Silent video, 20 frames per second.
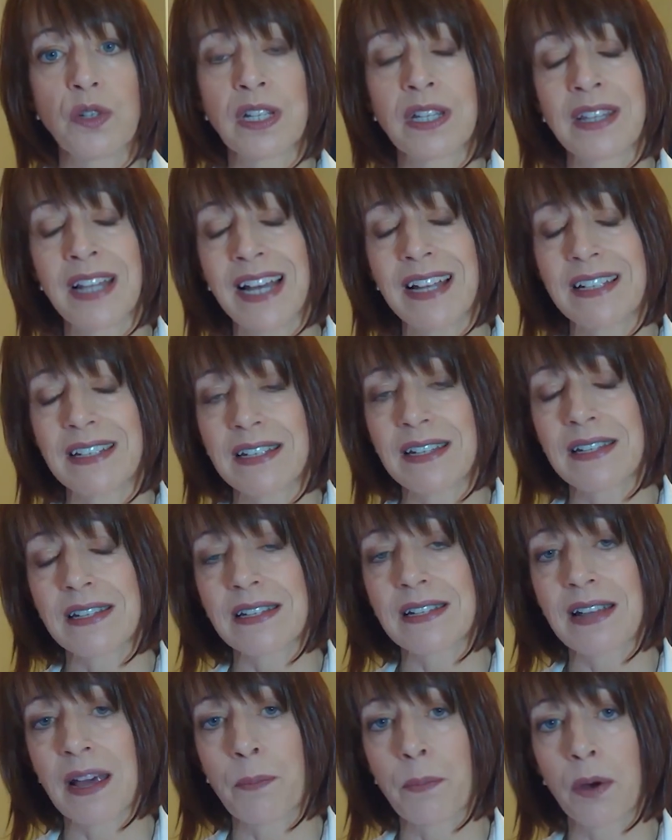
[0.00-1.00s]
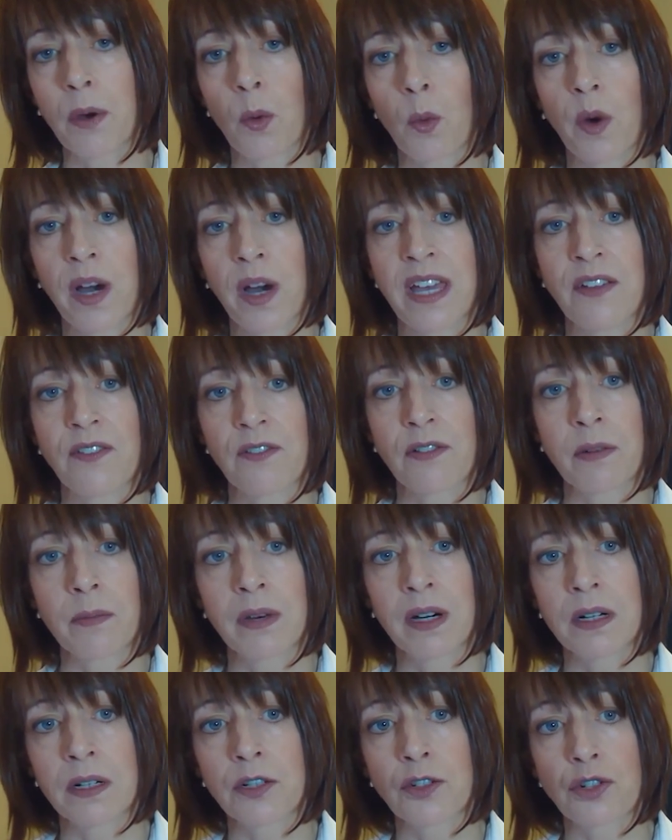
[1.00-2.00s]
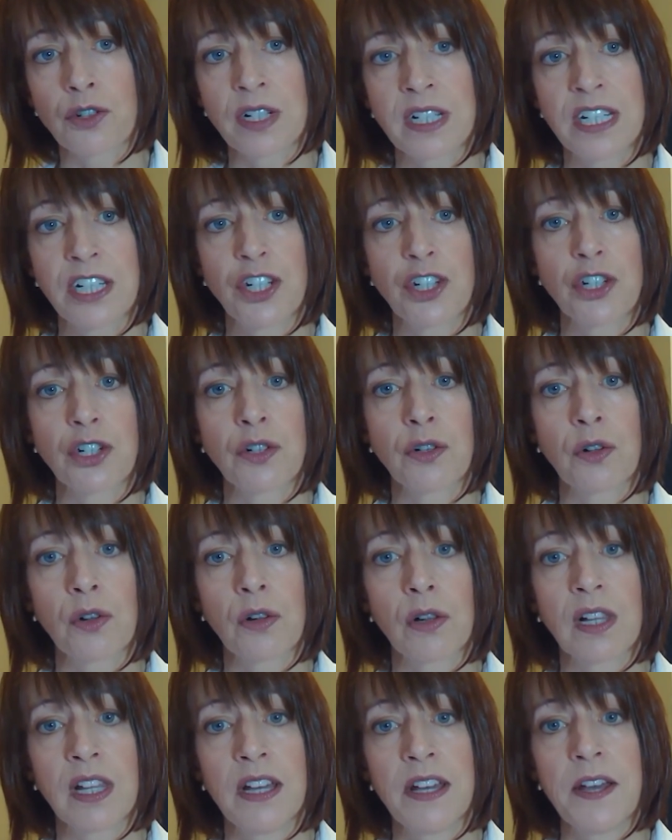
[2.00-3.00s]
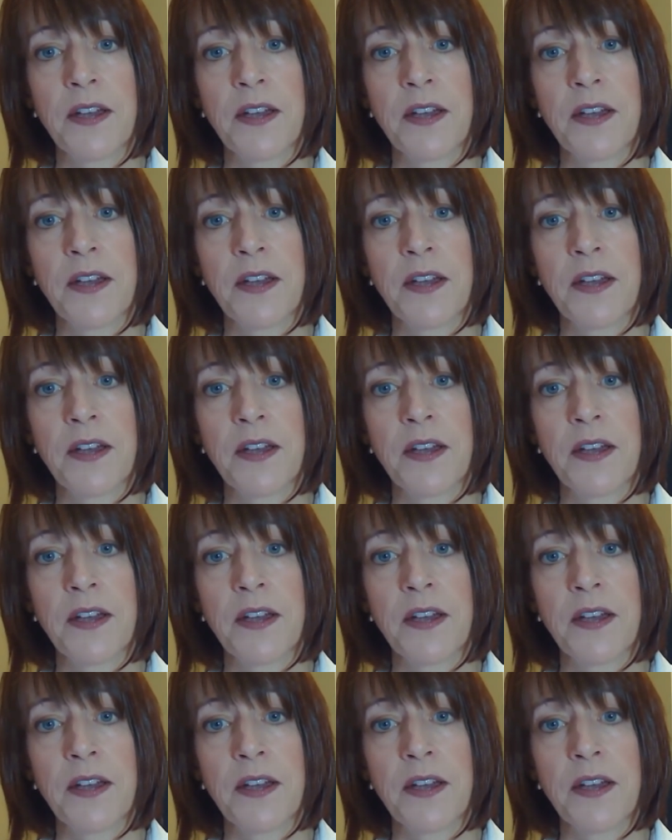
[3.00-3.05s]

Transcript: And that's a step away from our traditional